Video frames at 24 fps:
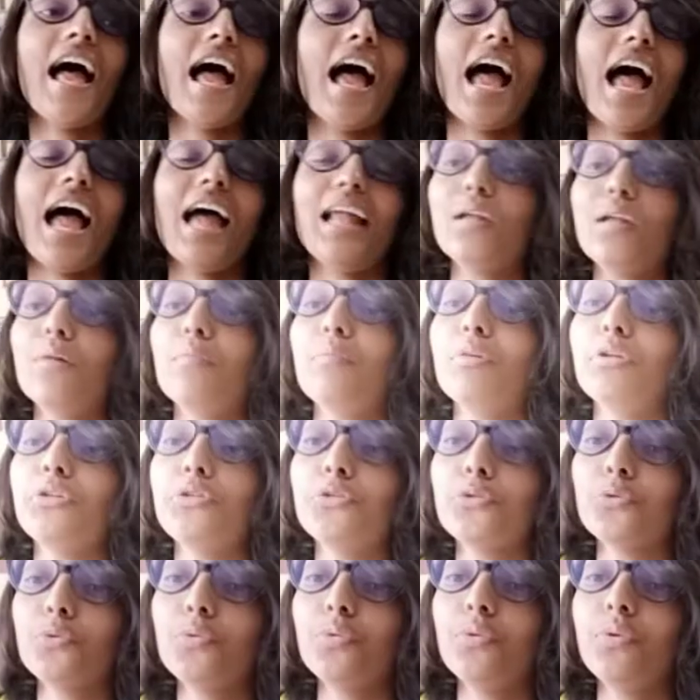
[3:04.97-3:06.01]
And number
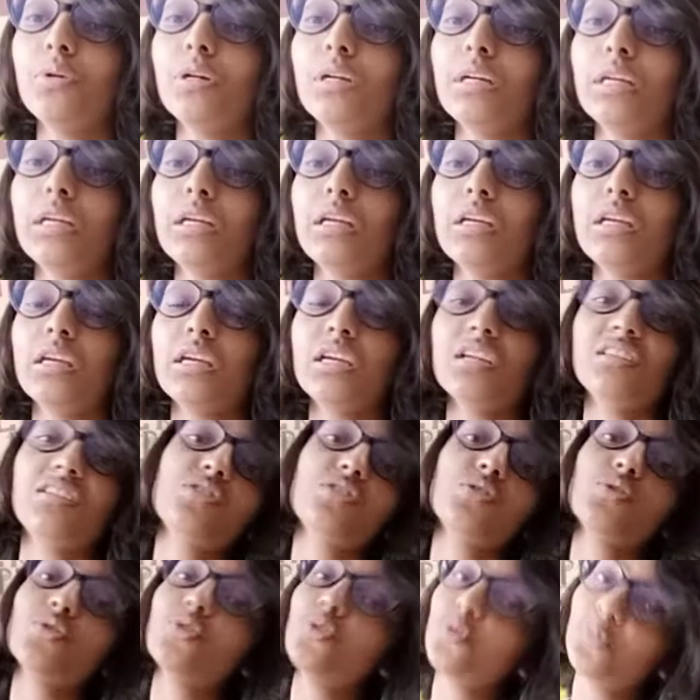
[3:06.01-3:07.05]
two, it is
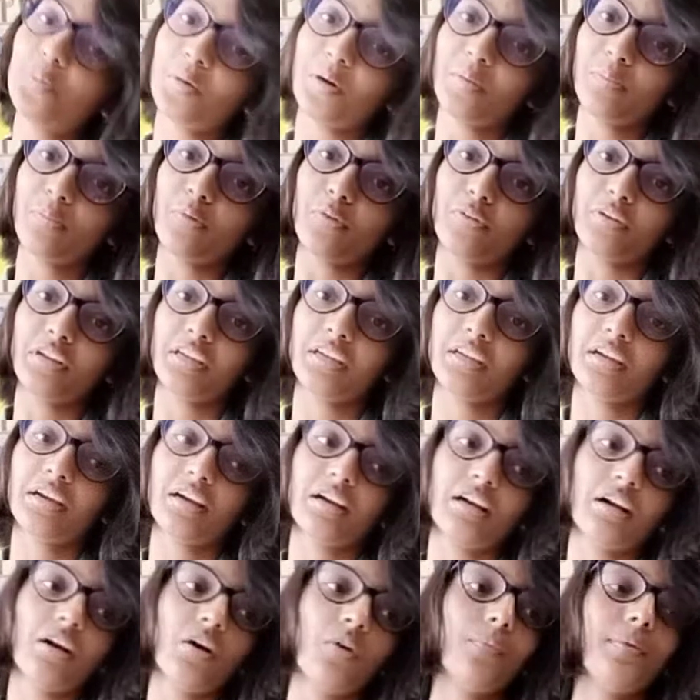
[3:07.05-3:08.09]
super boring.
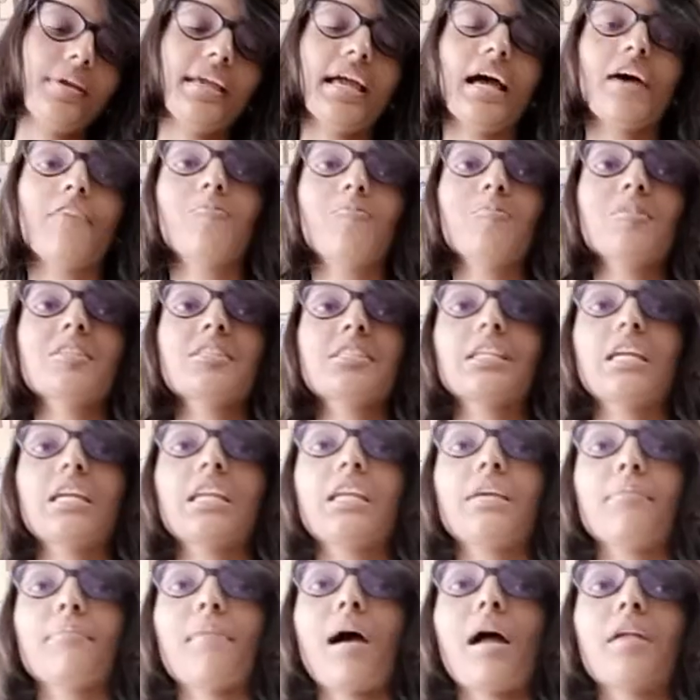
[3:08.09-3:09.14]
We have been
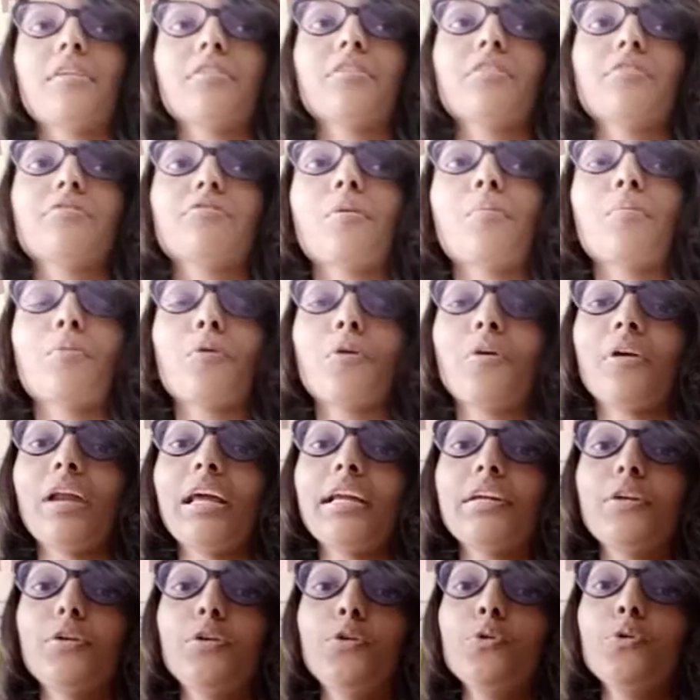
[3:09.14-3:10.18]
studying matter from
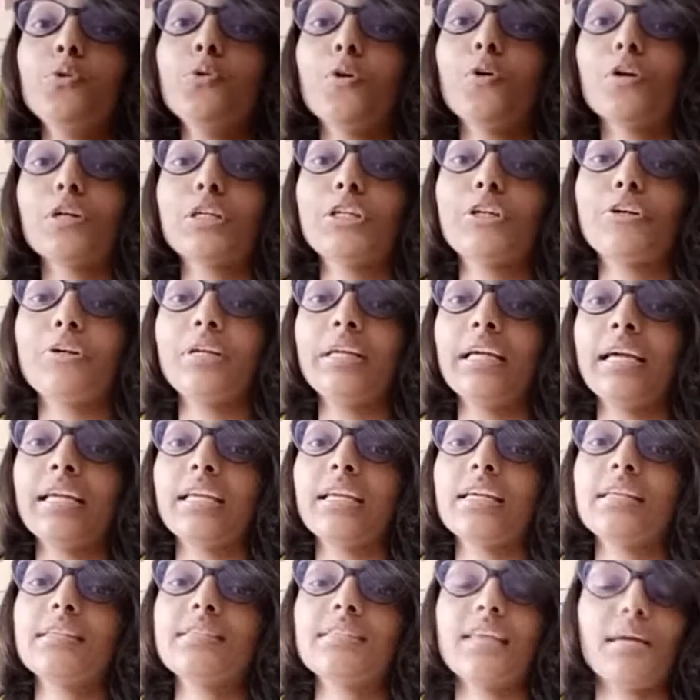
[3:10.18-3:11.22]
grade 2 or 3, I
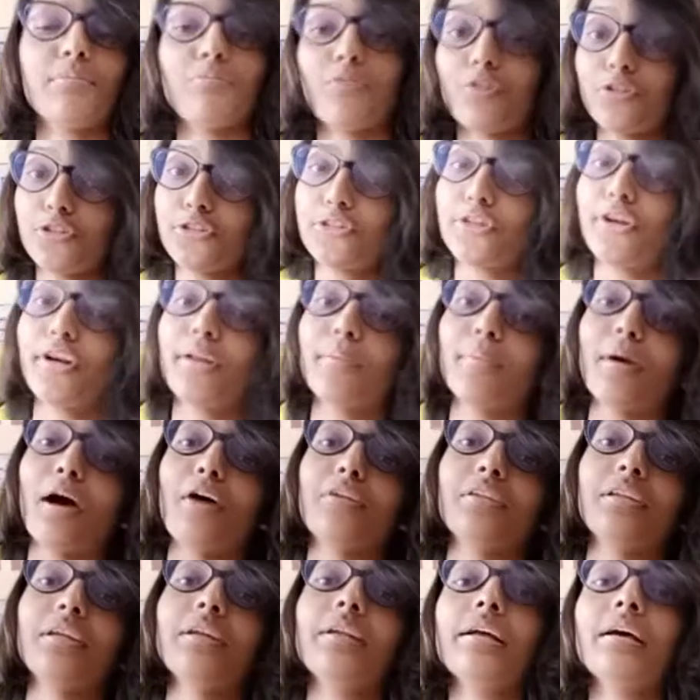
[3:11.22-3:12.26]
guess. I'm not sure about
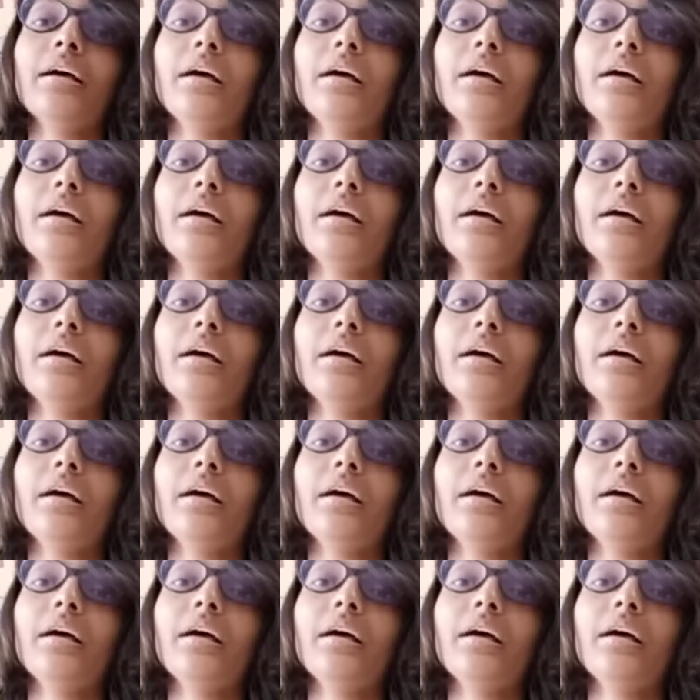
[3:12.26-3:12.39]
it.